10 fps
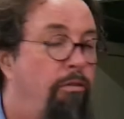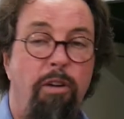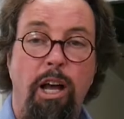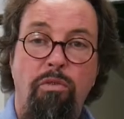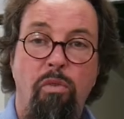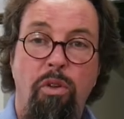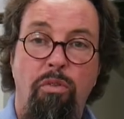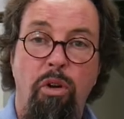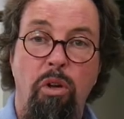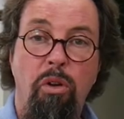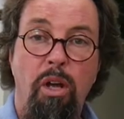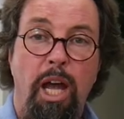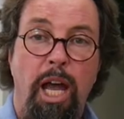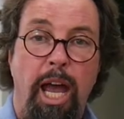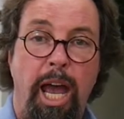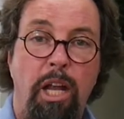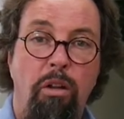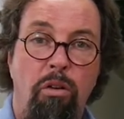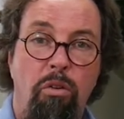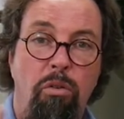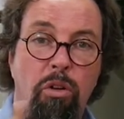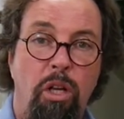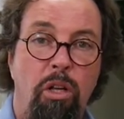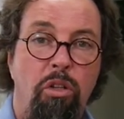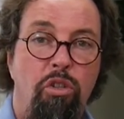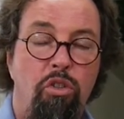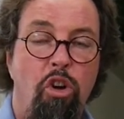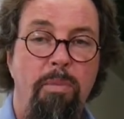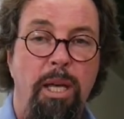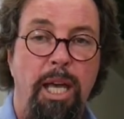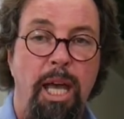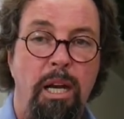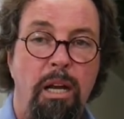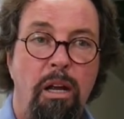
fast forward through, and you can join me again